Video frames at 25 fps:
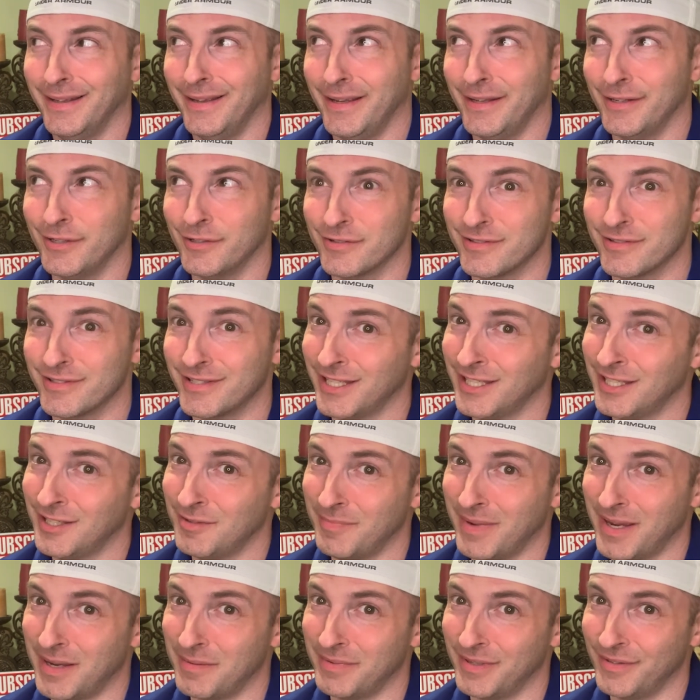and your
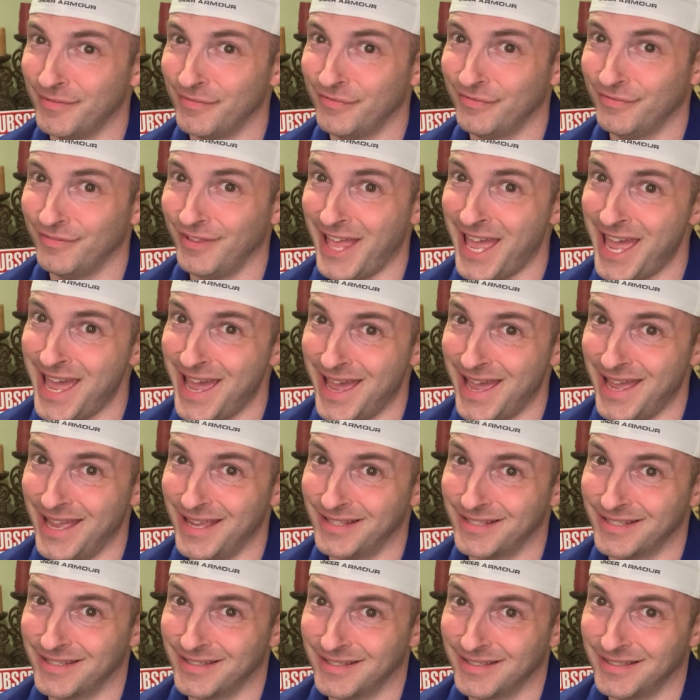singing might be
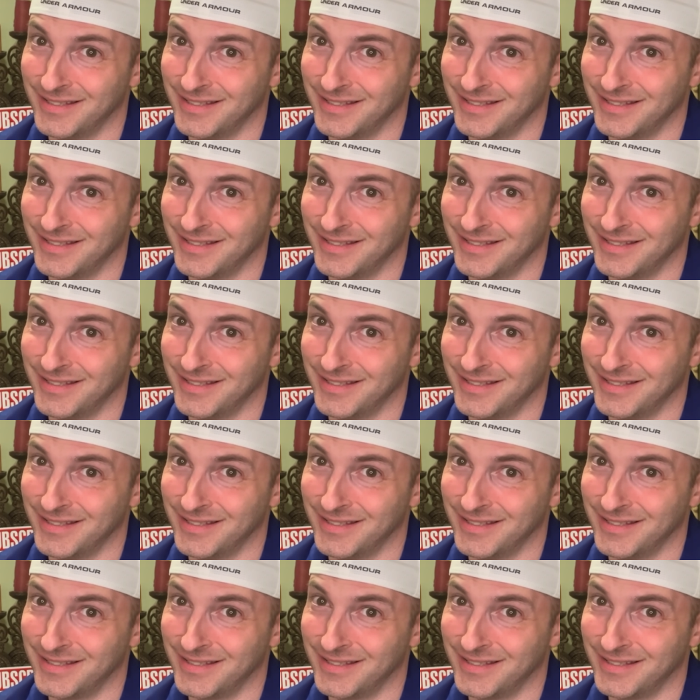flat.